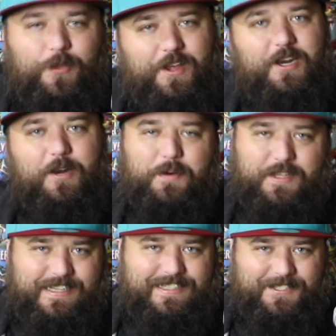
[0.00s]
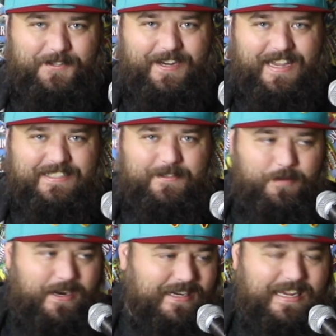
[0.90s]
they're going to put these two against him,
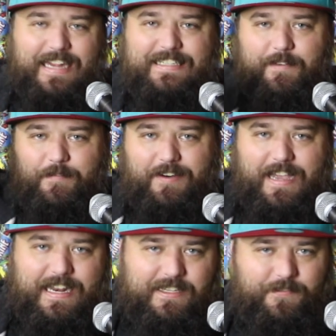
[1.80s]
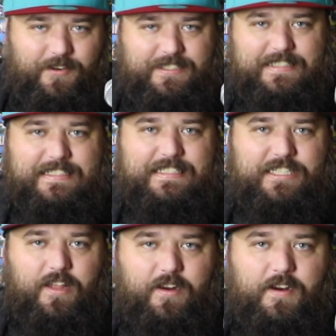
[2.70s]
right? Kings of Atlantis versus each
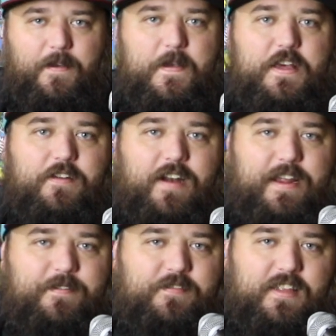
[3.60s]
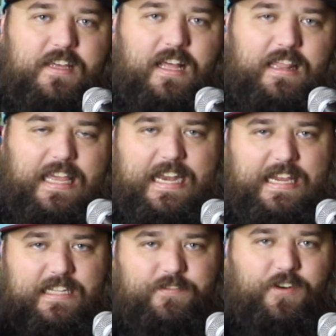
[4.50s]
other, right?
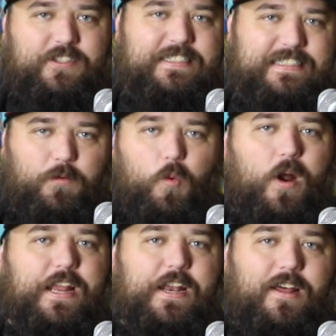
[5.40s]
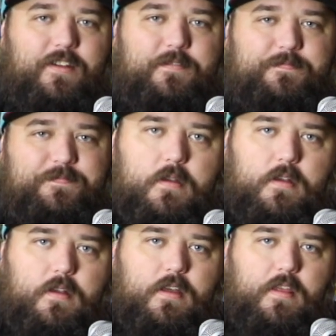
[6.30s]
Atlanteans versus one another.
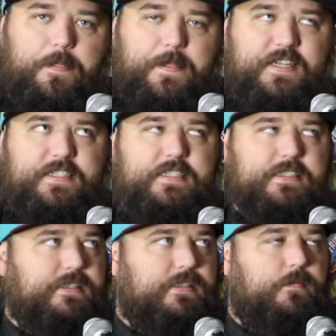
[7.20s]
This was